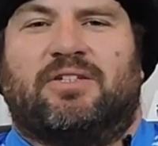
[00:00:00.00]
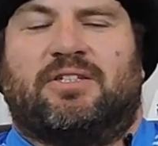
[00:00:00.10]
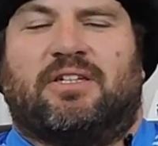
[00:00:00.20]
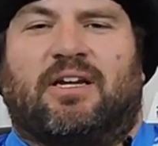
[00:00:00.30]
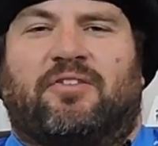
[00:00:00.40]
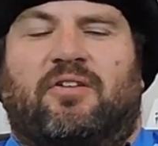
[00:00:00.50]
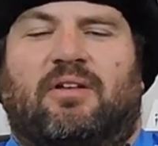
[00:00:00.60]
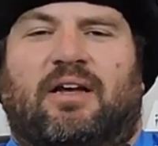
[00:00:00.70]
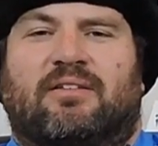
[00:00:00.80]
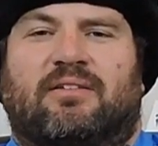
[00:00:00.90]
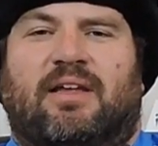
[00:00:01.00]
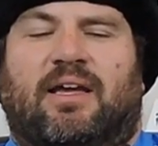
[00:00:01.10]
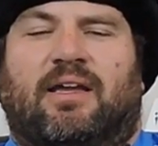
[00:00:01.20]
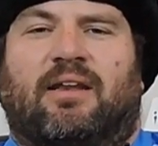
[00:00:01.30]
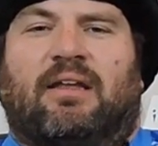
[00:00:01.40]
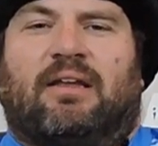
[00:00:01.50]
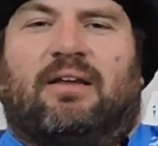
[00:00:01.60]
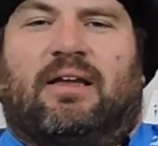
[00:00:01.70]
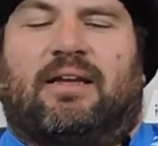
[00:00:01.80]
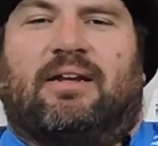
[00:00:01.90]
GGSU last night
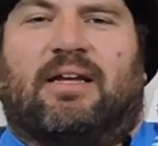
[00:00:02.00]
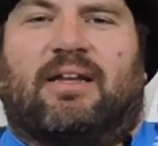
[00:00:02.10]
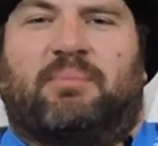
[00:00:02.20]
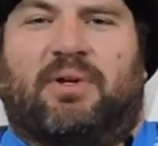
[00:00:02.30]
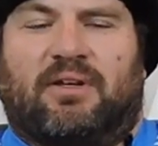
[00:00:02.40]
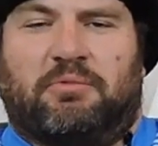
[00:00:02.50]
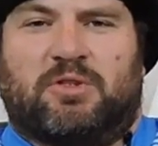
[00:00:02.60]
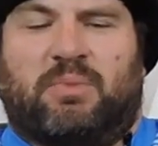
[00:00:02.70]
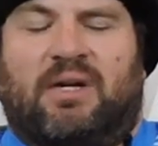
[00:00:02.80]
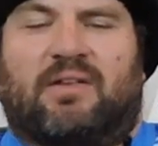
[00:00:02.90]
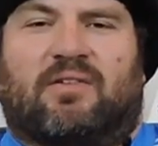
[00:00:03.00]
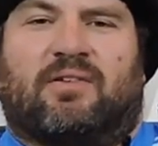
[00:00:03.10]
and I got a pretty good response.